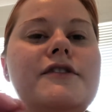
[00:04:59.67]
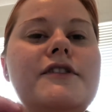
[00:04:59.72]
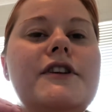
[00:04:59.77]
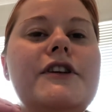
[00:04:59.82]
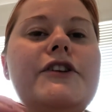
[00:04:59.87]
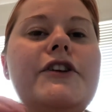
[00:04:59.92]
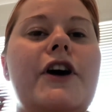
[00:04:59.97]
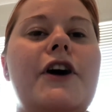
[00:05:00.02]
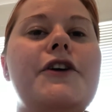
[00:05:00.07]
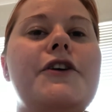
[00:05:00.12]

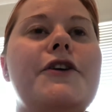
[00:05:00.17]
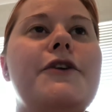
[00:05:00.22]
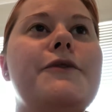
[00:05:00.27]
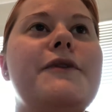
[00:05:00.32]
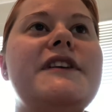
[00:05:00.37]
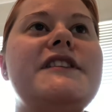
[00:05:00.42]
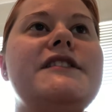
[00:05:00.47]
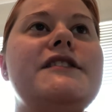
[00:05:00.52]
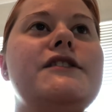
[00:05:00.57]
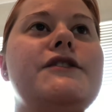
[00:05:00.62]
not her
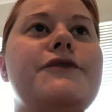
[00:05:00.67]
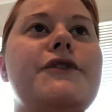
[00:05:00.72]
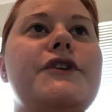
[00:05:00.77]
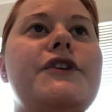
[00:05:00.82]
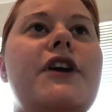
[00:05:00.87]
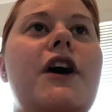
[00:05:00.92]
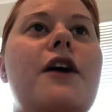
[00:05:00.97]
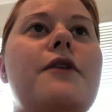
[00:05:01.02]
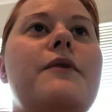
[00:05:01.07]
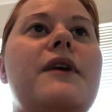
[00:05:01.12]
reasons for
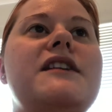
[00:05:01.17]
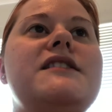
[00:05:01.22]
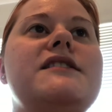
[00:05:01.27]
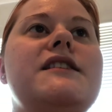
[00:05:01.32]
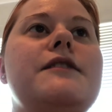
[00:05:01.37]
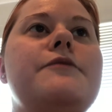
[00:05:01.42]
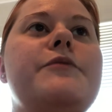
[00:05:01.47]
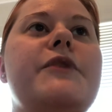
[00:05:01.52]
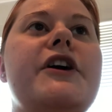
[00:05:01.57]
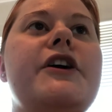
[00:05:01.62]
not
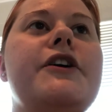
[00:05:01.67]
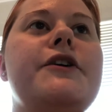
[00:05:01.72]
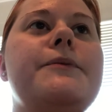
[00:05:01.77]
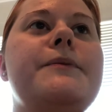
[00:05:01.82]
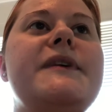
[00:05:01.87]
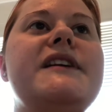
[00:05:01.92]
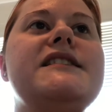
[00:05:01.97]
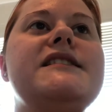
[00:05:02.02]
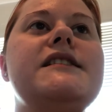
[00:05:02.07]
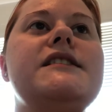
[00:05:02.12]
wanting, but her
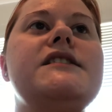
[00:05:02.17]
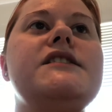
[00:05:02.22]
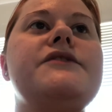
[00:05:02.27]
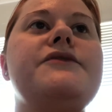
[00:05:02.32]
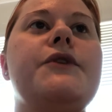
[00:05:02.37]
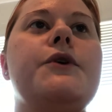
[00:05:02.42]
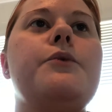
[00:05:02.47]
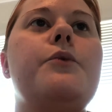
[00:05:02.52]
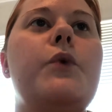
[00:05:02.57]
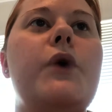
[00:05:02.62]
reasons
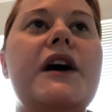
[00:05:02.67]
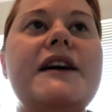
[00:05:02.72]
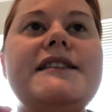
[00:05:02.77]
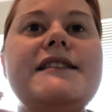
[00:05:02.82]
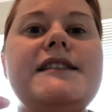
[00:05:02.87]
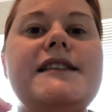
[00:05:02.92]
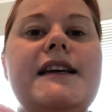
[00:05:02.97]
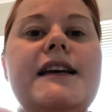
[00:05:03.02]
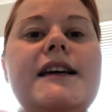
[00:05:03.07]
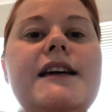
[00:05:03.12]
for
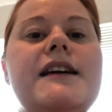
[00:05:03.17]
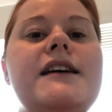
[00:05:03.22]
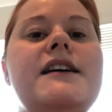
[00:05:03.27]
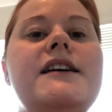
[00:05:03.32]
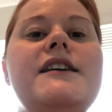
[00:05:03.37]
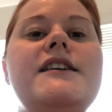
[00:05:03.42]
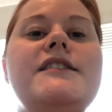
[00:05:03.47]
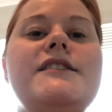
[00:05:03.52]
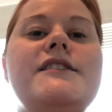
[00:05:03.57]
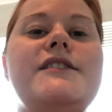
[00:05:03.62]
wanting
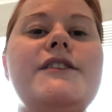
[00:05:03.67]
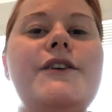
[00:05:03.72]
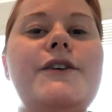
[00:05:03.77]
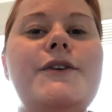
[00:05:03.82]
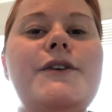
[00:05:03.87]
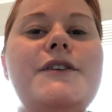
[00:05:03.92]
to go to